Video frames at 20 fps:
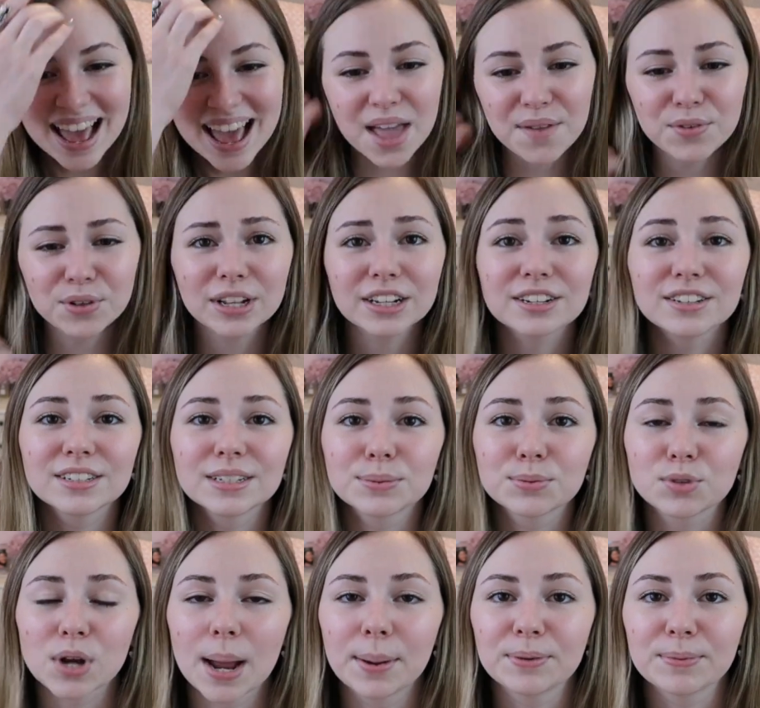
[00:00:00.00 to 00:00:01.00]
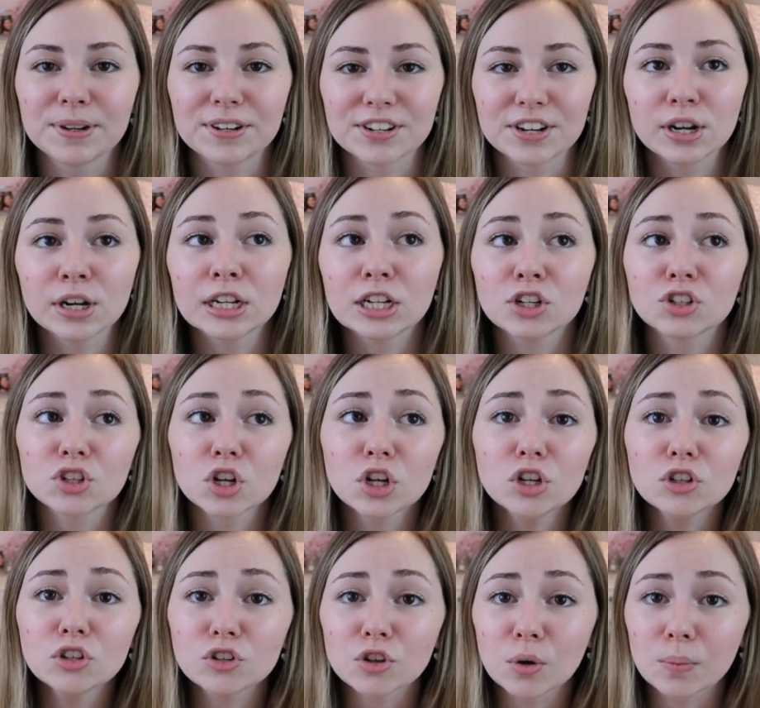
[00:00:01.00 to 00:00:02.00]
If you'd like to subscribe to my channel, it'll
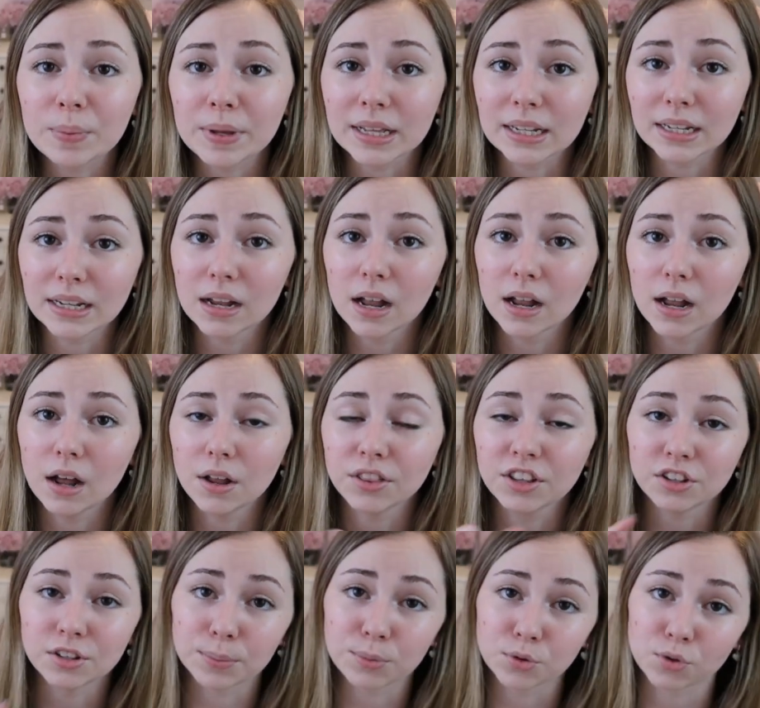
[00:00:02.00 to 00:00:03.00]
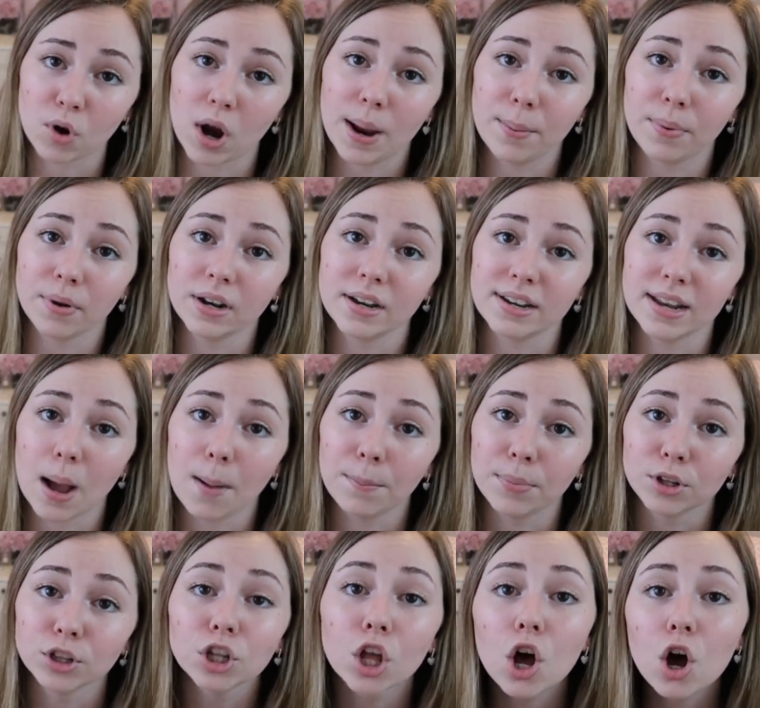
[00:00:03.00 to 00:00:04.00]
also be the subscribe button down
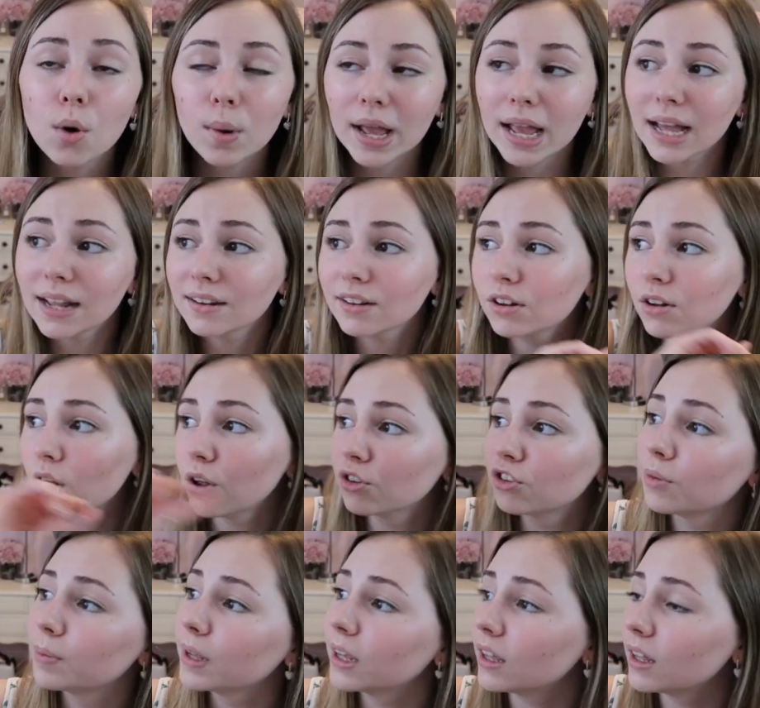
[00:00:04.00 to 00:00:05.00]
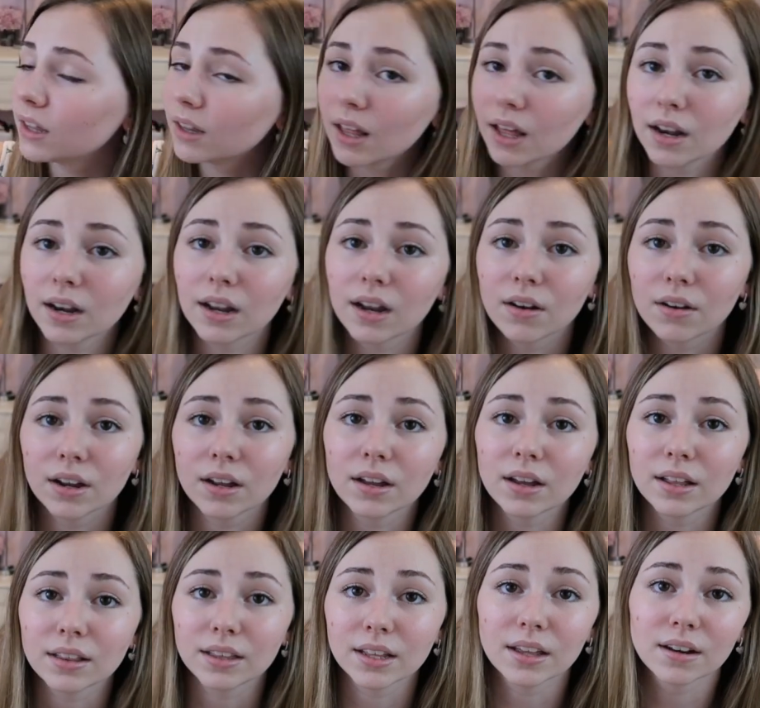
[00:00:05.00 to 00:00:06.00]
below, and it'll also be in that area
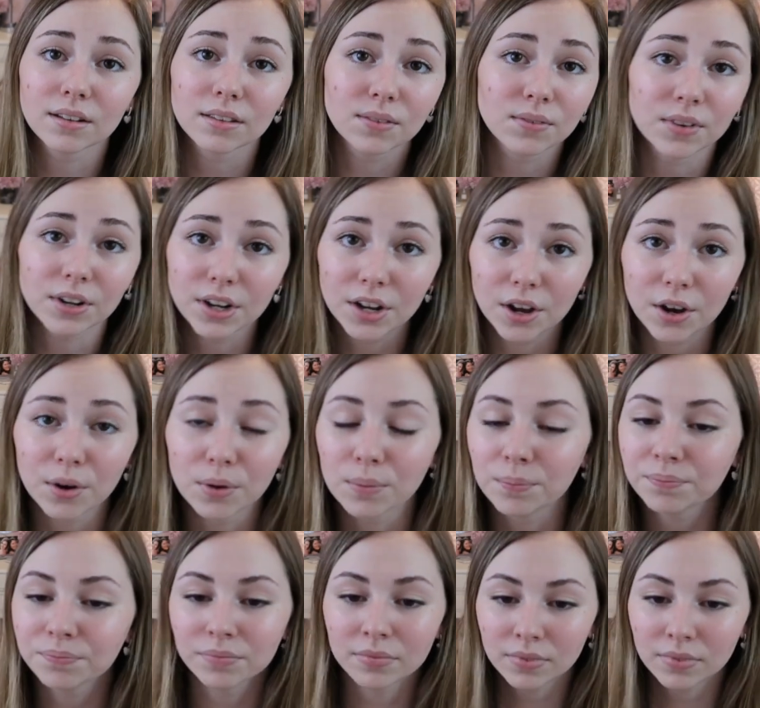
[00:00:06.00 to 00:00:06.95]
at the end of the video.